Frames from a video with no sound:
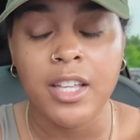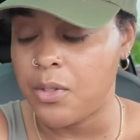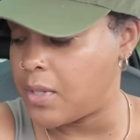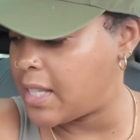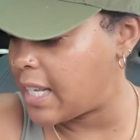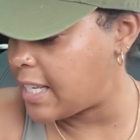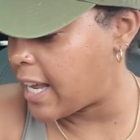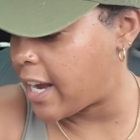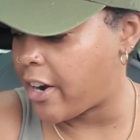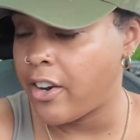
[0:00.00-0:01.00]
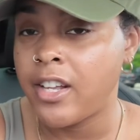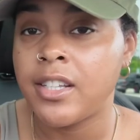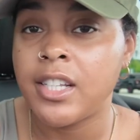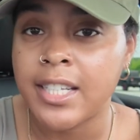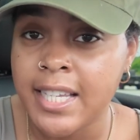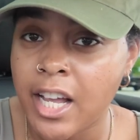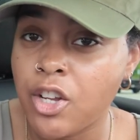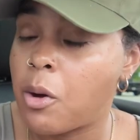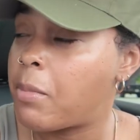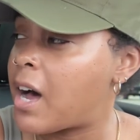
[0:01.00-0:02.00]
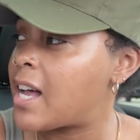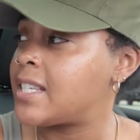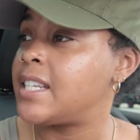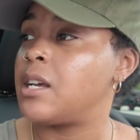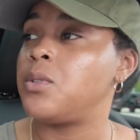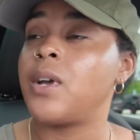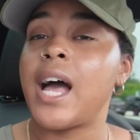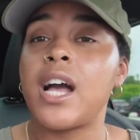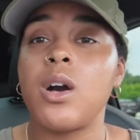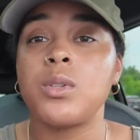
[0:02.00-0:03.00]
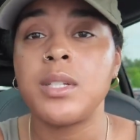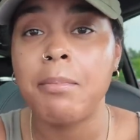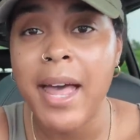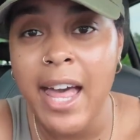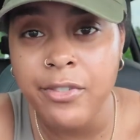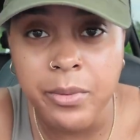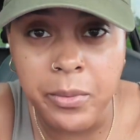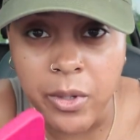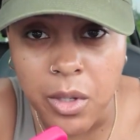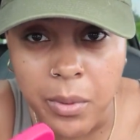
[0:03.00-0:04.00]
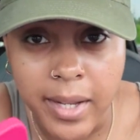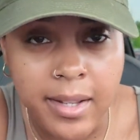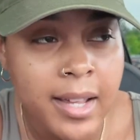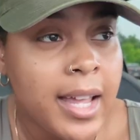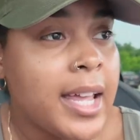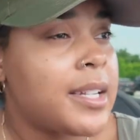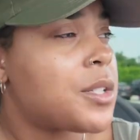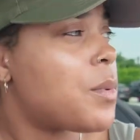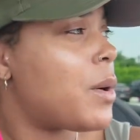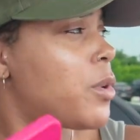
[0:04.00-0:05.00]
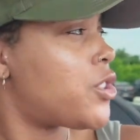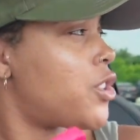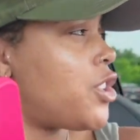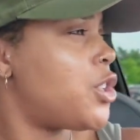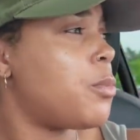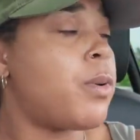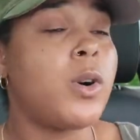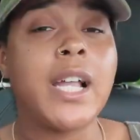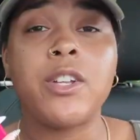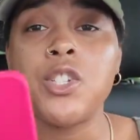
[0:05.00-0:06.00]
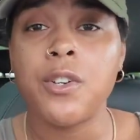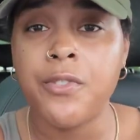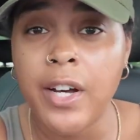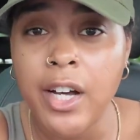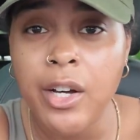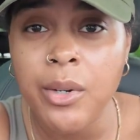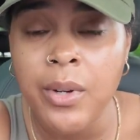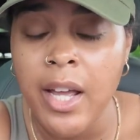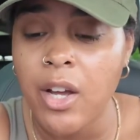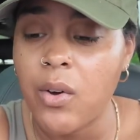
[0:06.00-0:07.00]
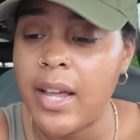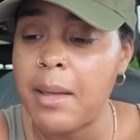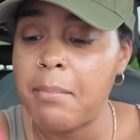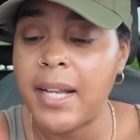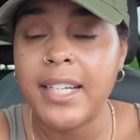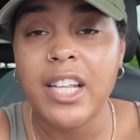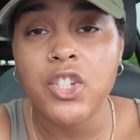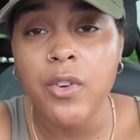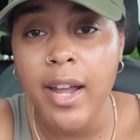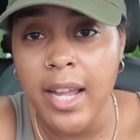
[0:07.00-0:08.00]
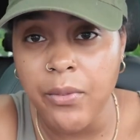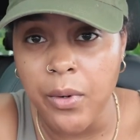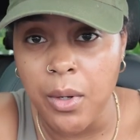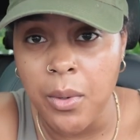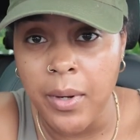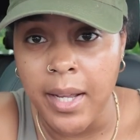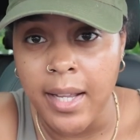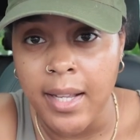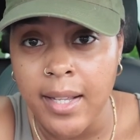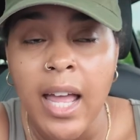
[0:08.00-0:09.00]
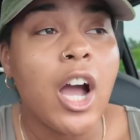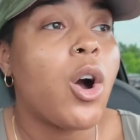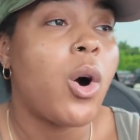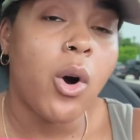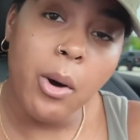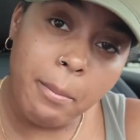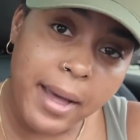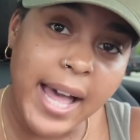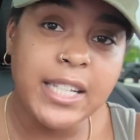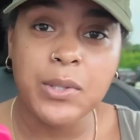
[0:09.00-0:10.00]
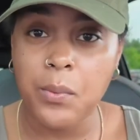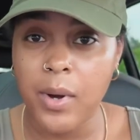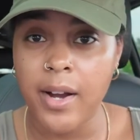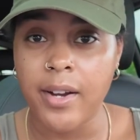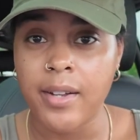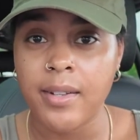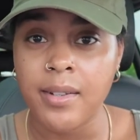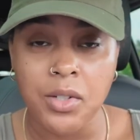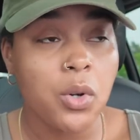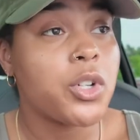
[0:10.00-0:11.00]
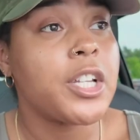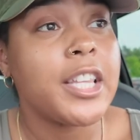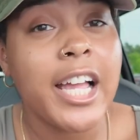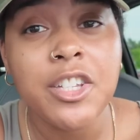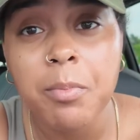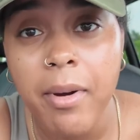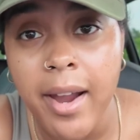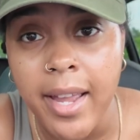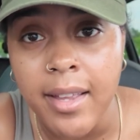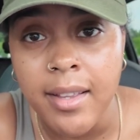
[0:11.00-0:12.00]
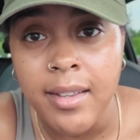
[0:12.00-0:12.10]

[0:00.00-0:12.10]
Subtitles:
you sit there, look, tell your boss, and then you gotta go to the bathroom real quick. This is what I want you to do. Pull out your phone, go ahead and make that trade real quick. Go on back to work. You're on your lunch break.